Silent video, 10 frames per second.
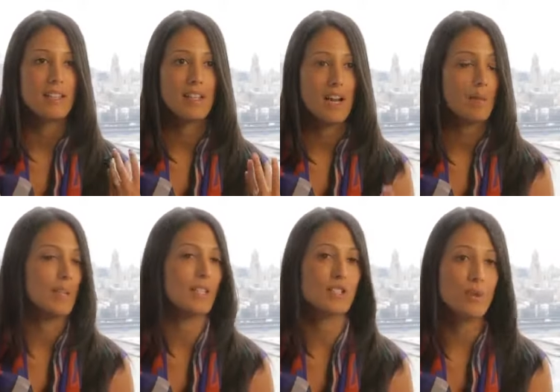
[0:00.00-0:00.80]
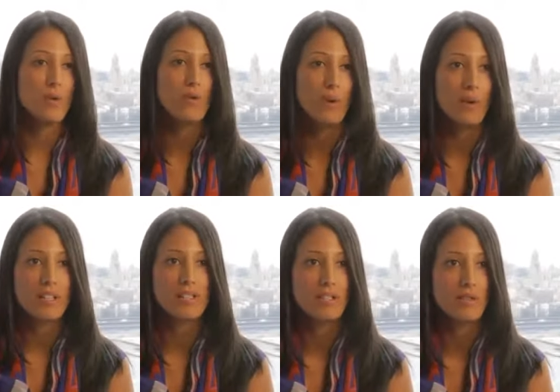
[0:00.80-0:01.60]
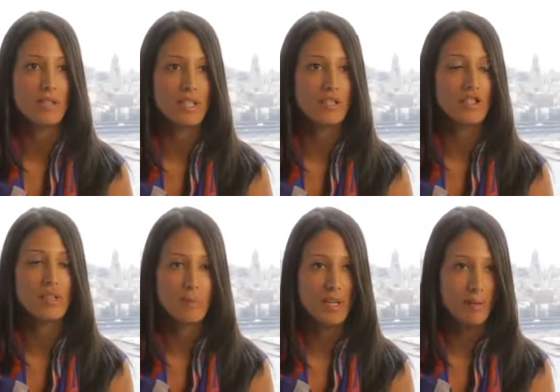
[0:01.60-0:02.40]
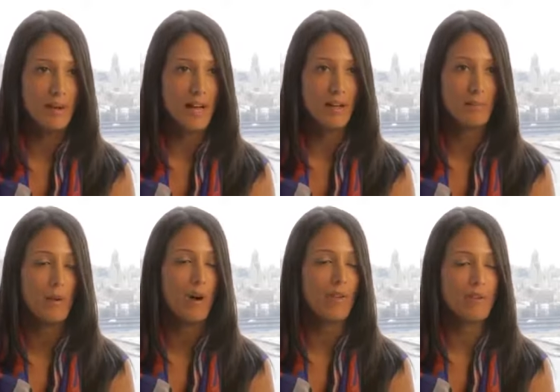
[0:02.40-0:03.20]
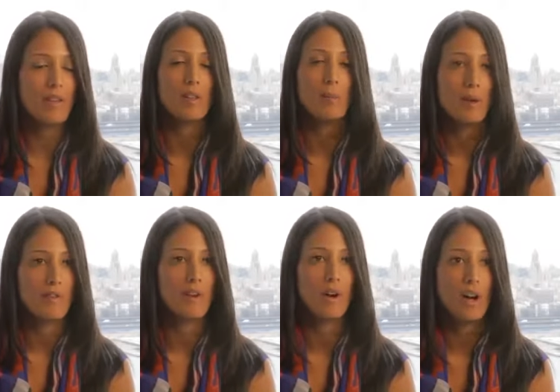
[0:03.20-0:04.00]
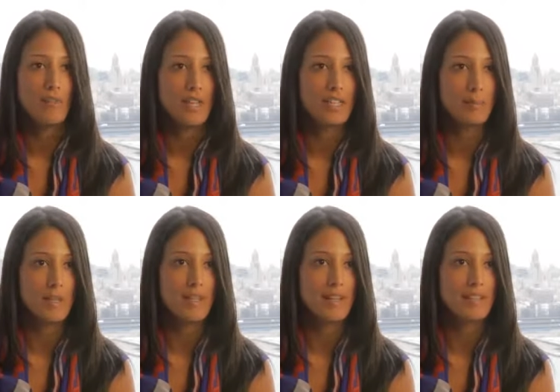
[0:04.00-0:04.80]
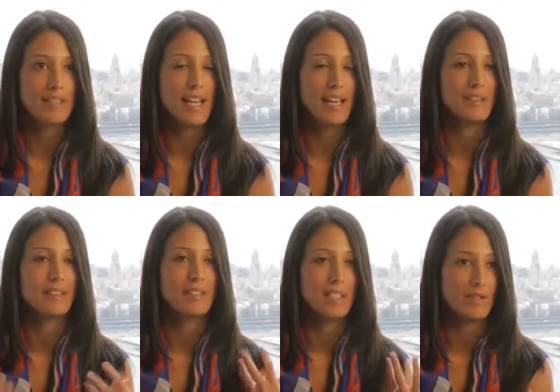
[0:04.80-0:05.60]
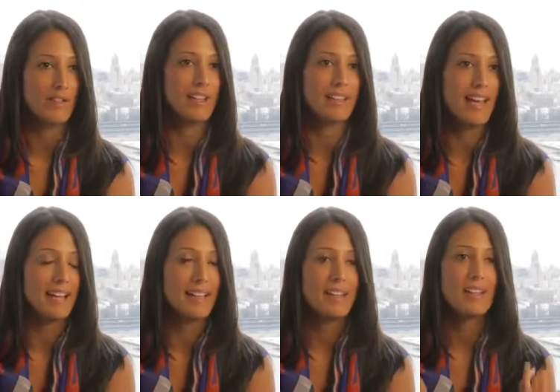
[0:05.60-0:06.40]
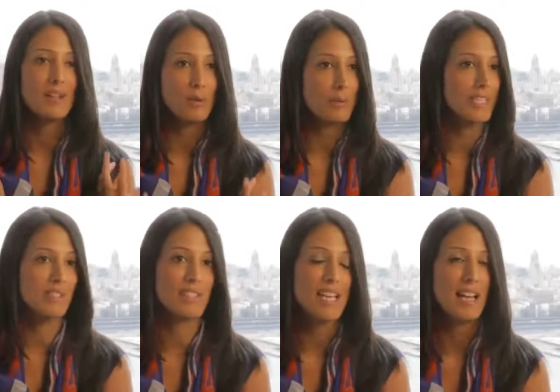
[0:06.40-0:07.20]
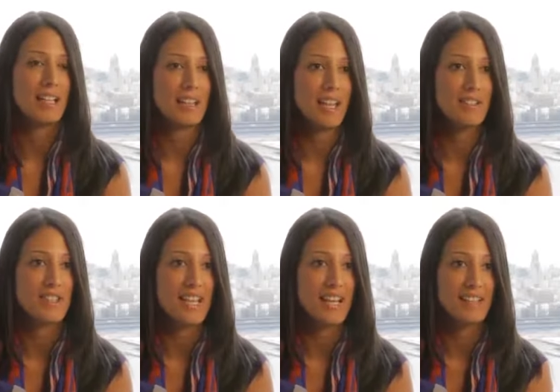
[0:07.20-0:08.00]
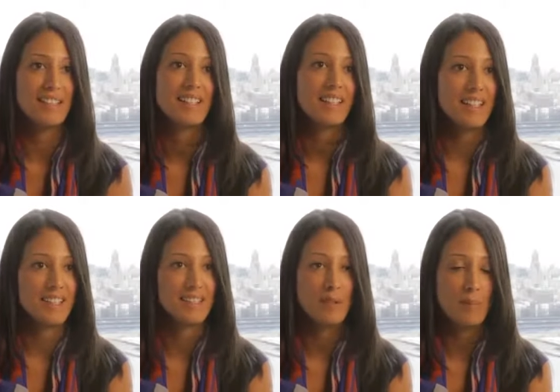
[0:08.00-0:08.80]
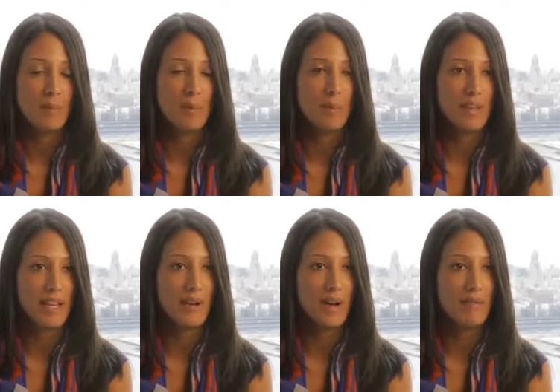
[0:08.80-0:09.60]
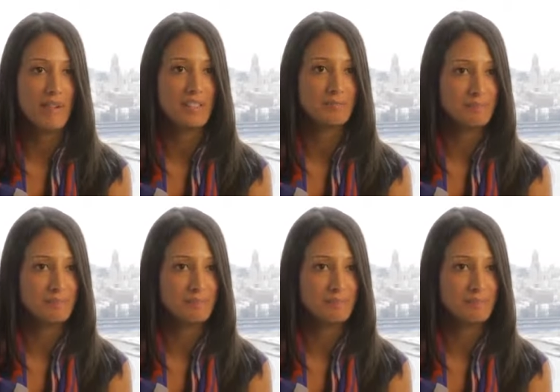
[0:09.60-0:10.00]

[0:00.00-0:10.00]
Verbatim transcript: the company's sole focus has really just been about offering the perfect coffee experience and delivering that little piece of Italian lifestyle in a simple moment like coffee.